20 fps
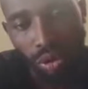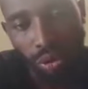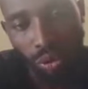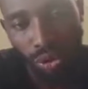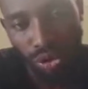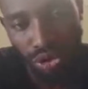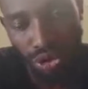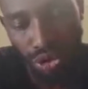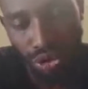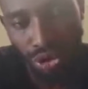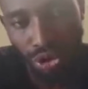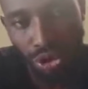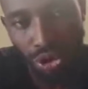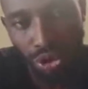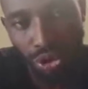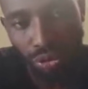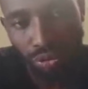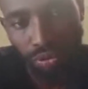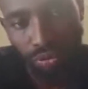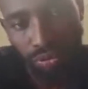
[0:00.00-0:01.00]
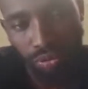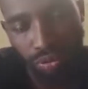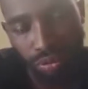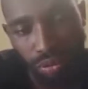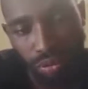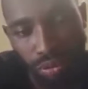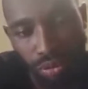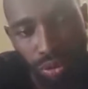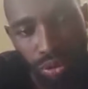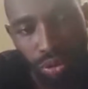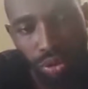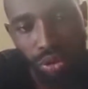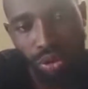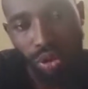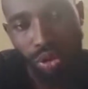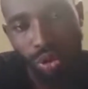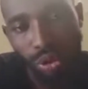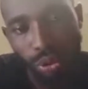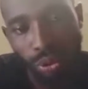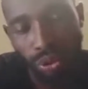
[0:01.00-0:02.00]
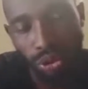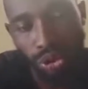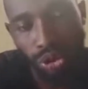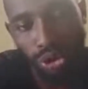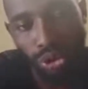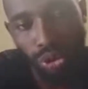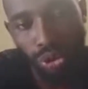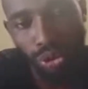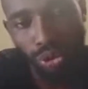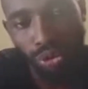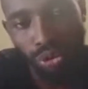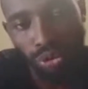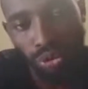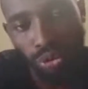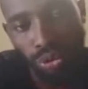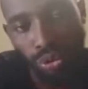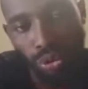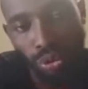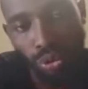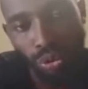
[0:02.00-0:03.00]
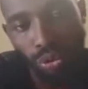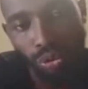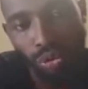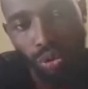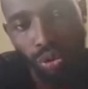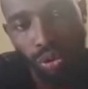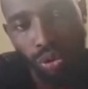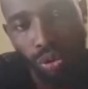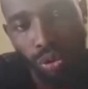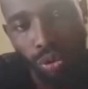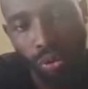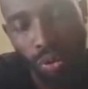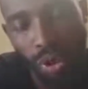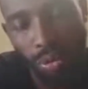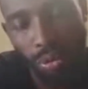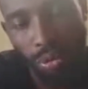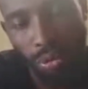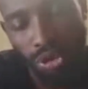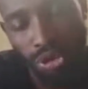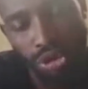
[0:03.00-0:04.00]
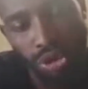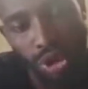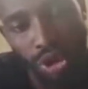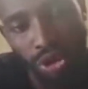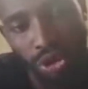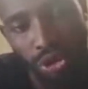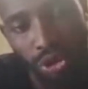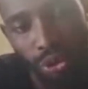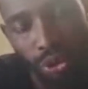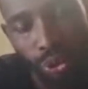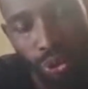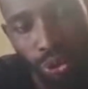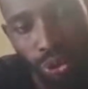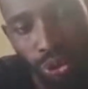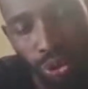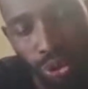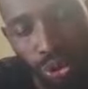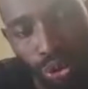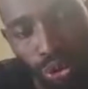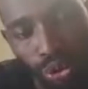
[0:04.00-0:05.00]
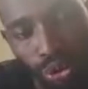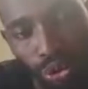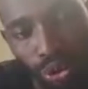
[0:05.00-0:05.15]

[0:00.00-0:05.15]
was the day we killed one Mr. Iguilo